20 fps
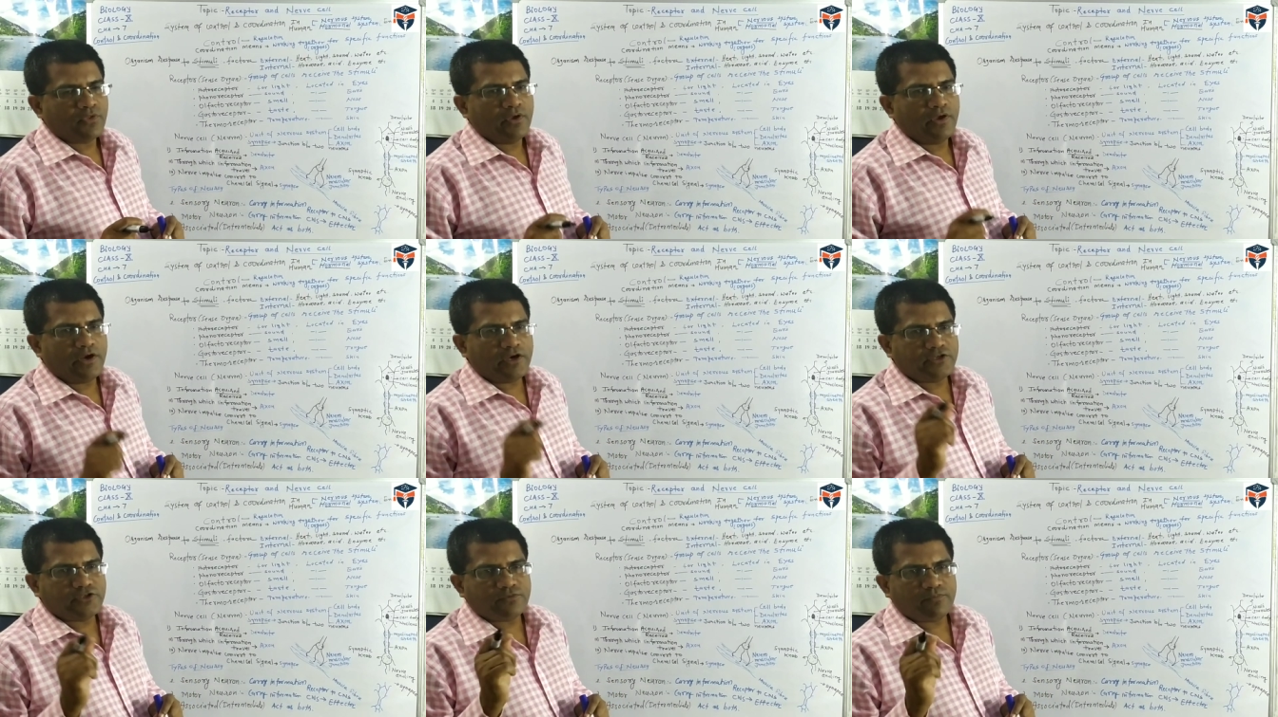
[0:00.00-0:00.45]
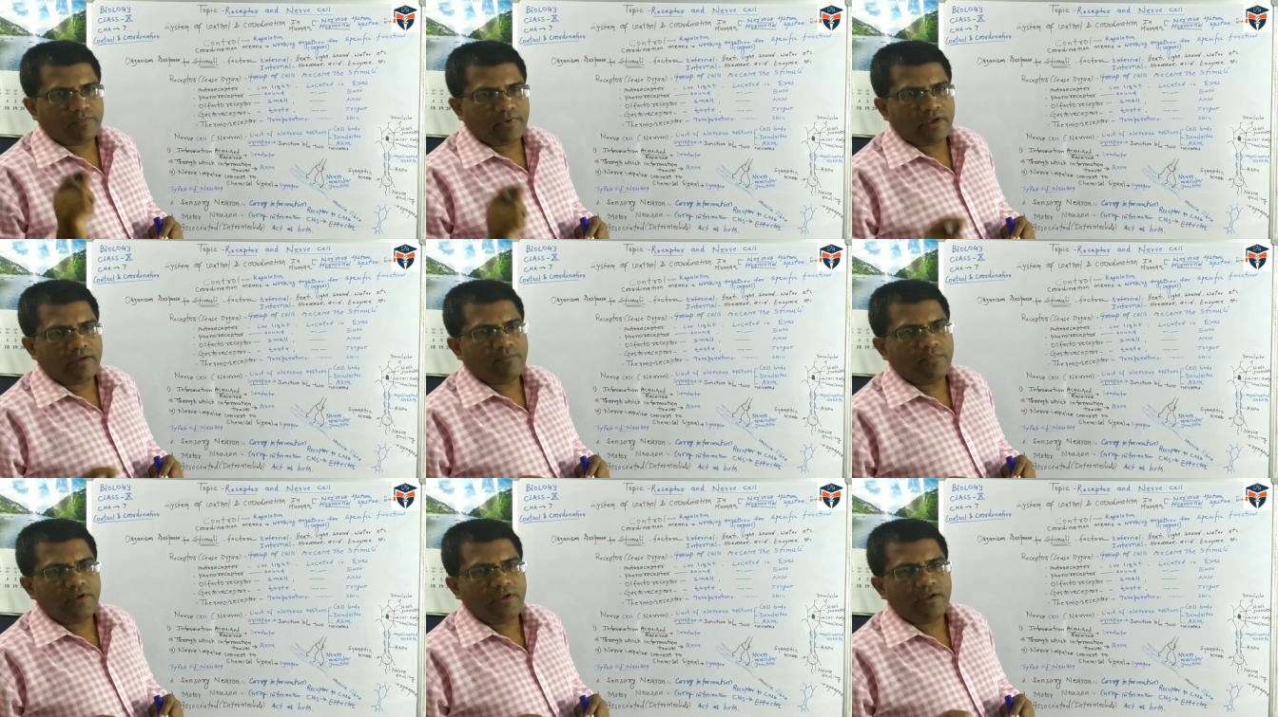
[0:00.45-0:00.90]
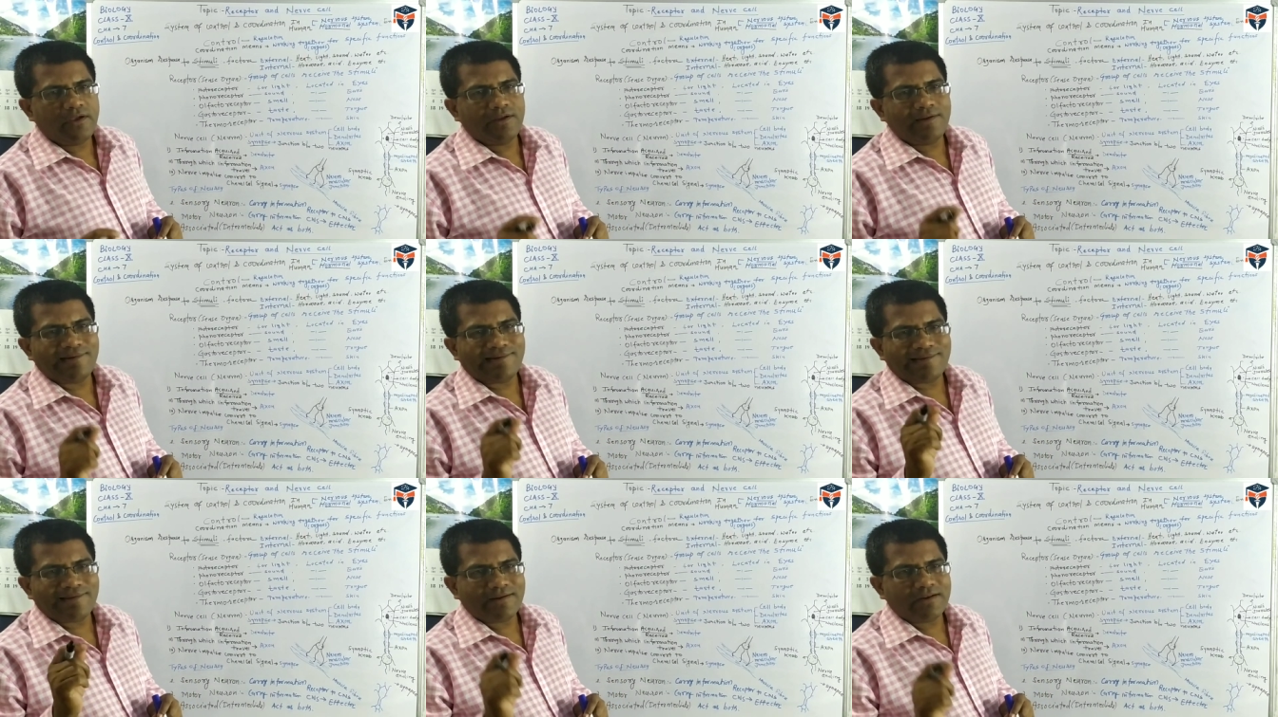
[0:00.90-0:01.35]
It may be
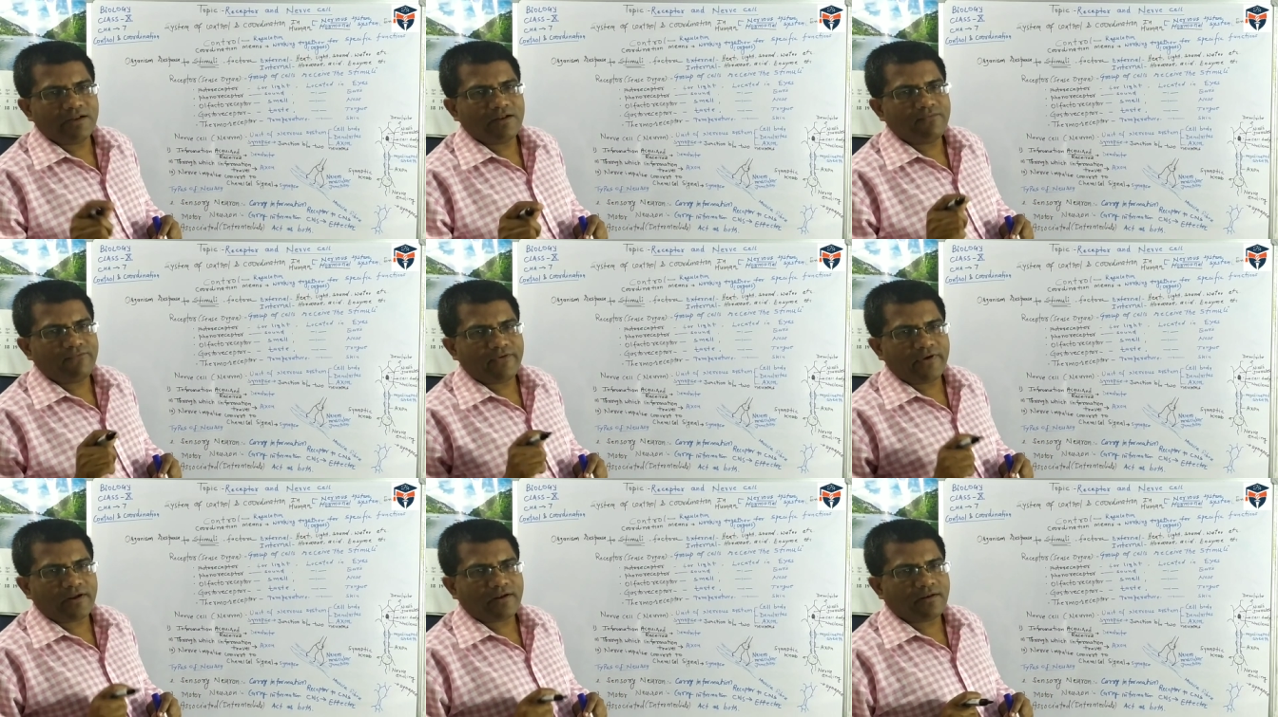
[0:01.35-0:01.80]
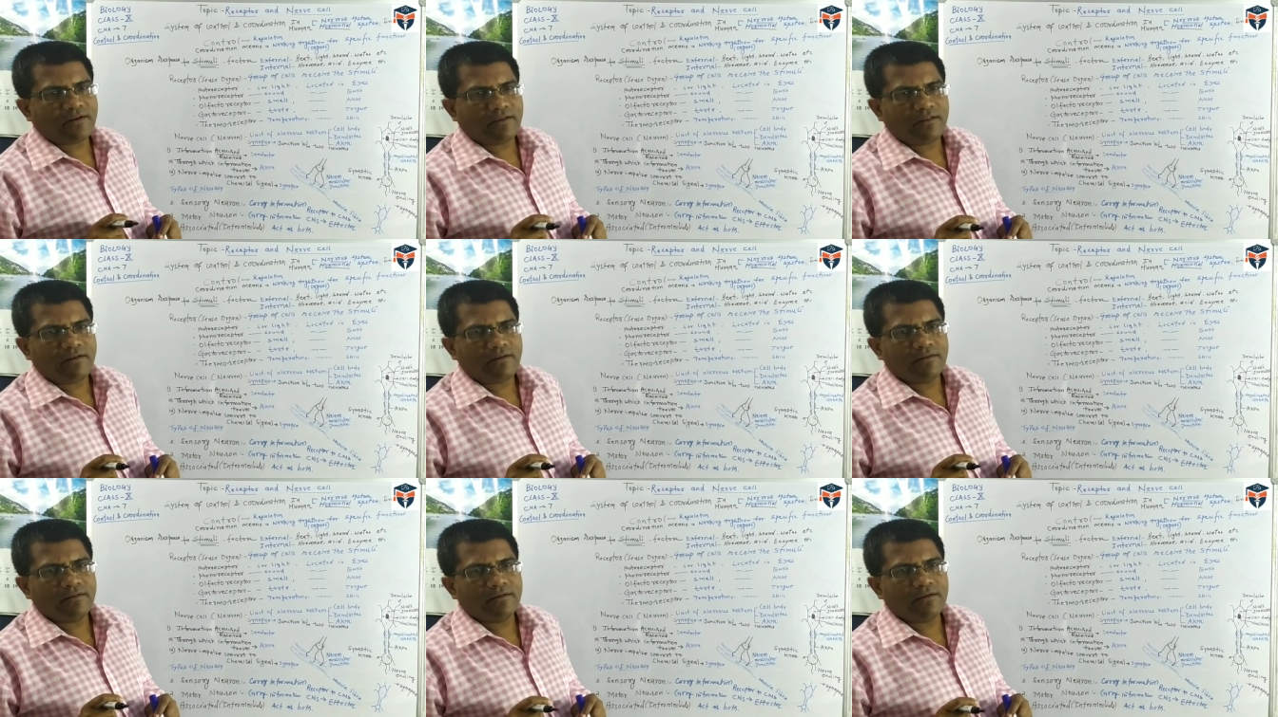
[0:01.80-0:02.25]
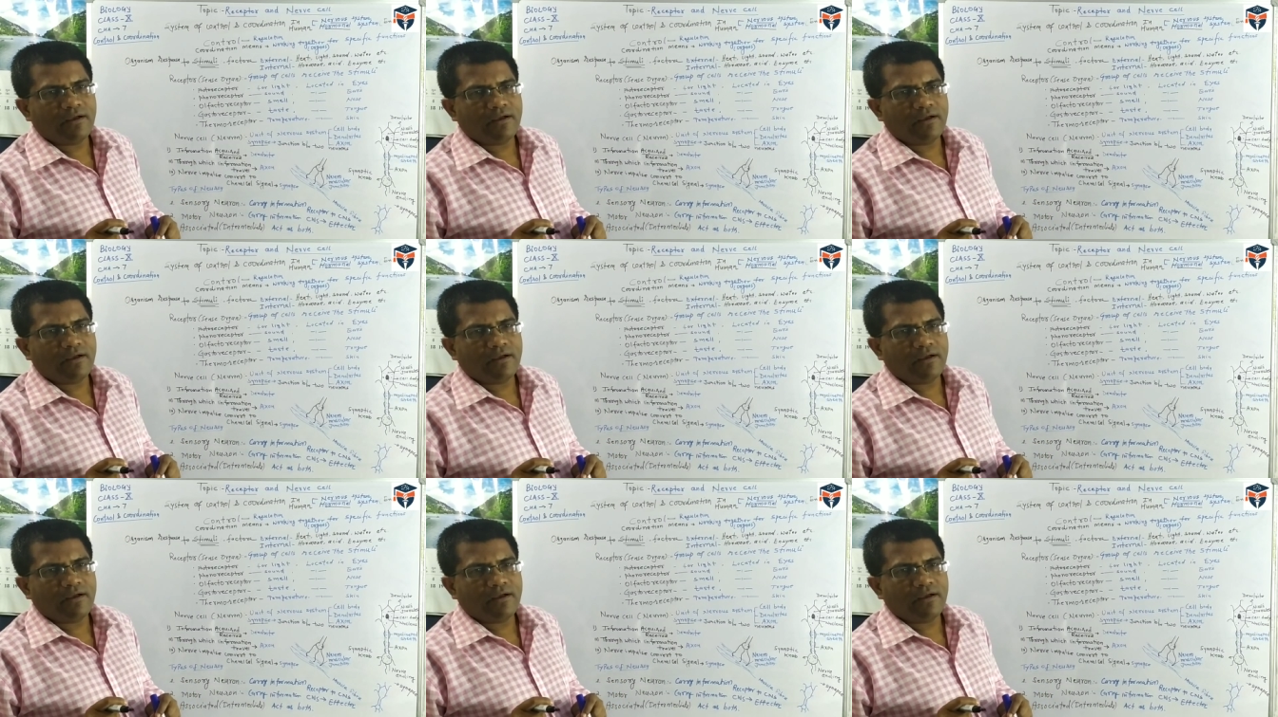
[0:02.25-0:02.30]
internal factor